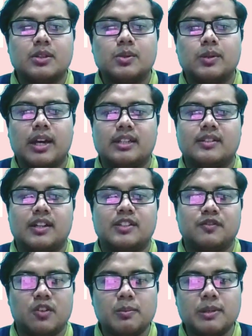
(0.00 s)
to
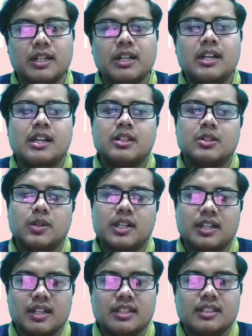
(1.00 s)
transformer to
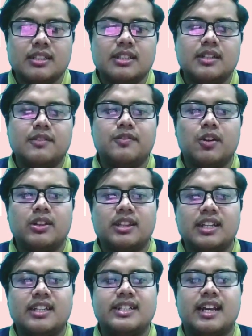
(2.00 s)
increase the
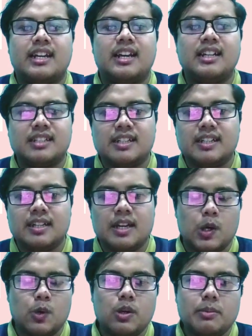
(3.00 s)
voltage, and lastly
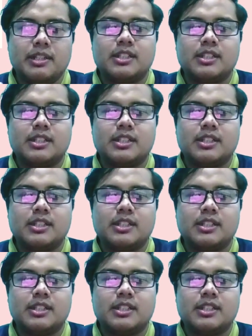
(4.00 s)
will be